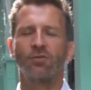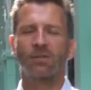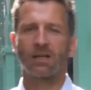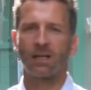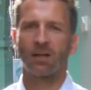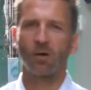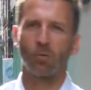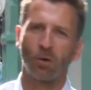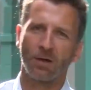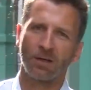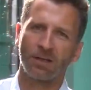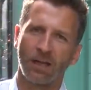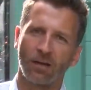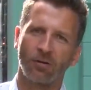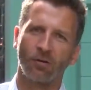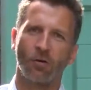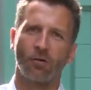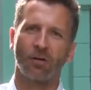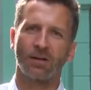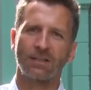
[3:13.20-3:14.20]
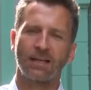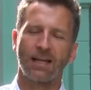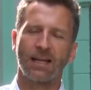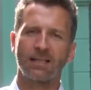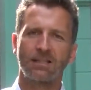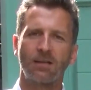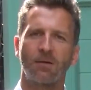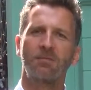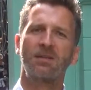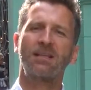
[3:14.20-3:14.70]
you take a wander down Norwich
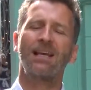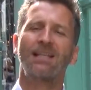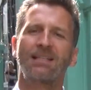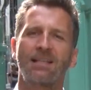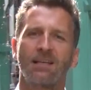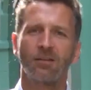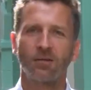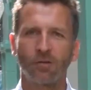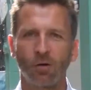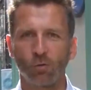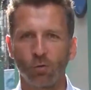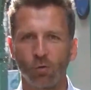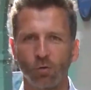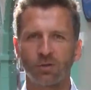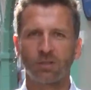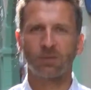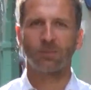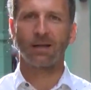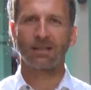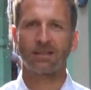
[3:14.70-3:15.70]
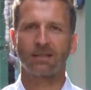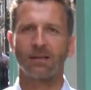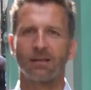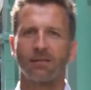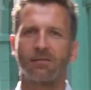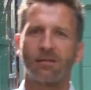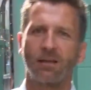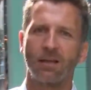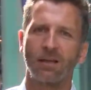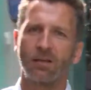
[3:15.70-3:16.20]
Lanes, I'm guessing you don't
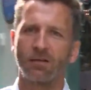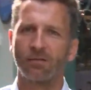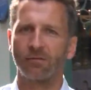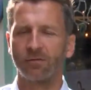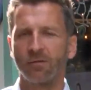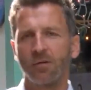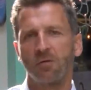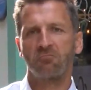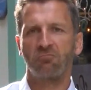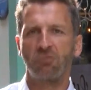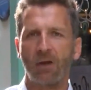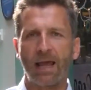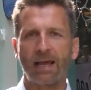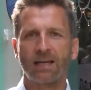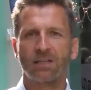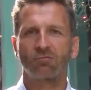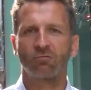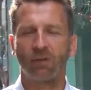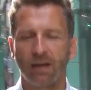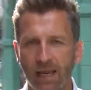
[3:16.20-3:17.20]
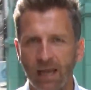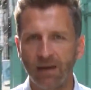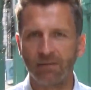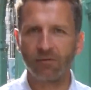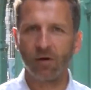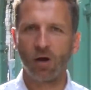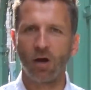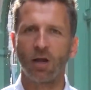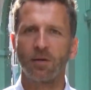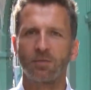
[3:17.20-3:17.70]
automatically think of relaxed reggae
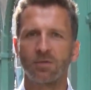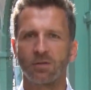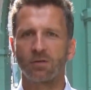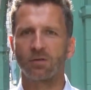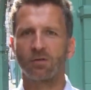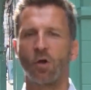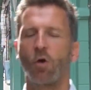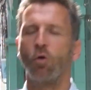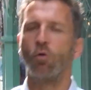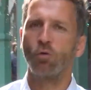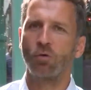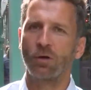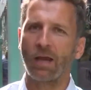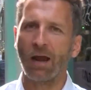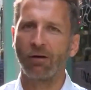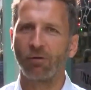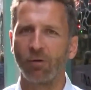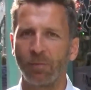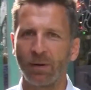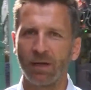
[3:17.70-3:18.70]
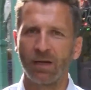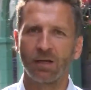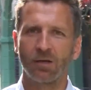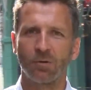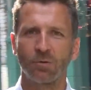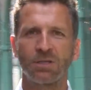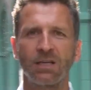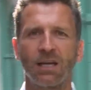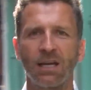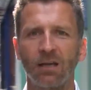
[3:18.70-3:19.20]
vibes and cool Caribbean
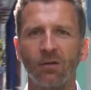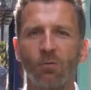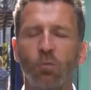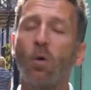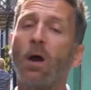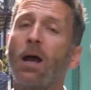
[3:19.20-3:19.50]
cuisine.